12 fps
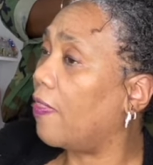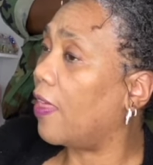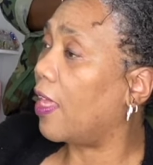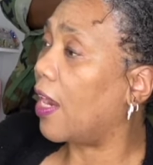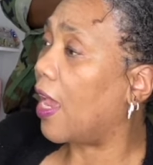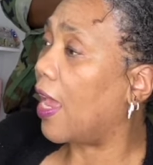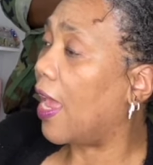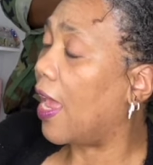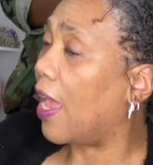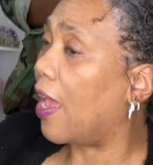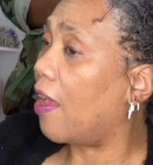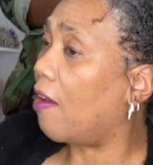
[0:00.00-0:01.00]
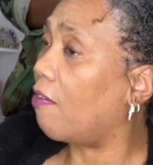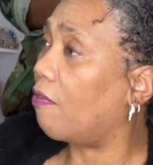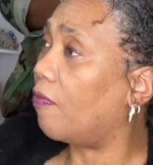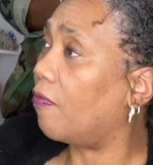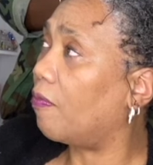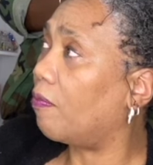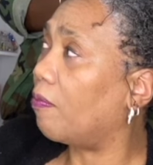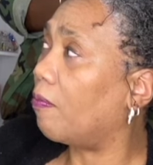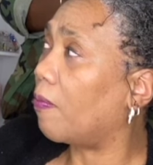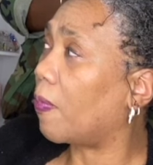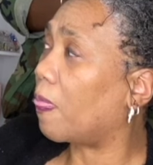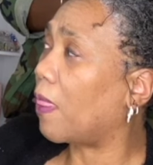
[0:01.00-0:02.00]
then I have
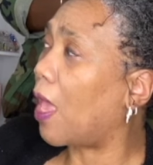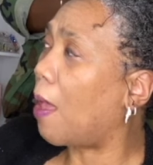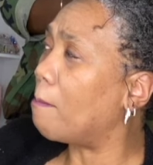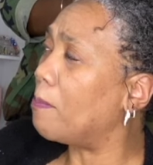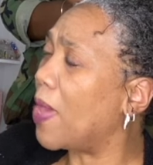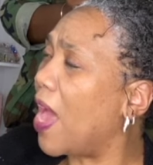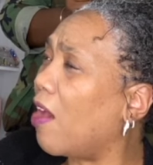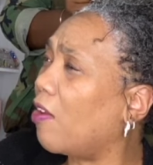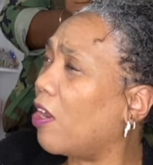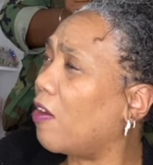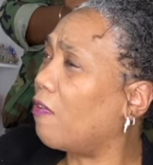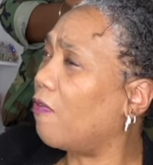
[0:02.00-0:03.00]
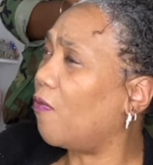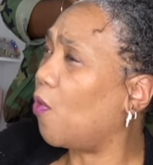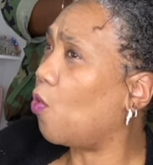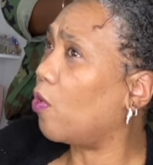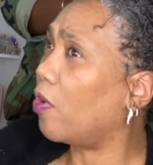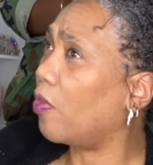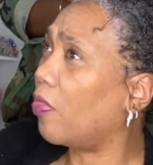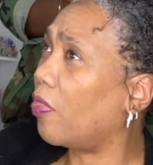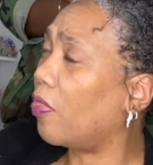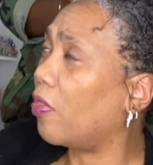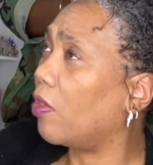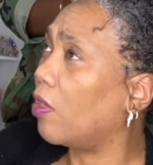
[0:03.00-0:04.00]
about 1/4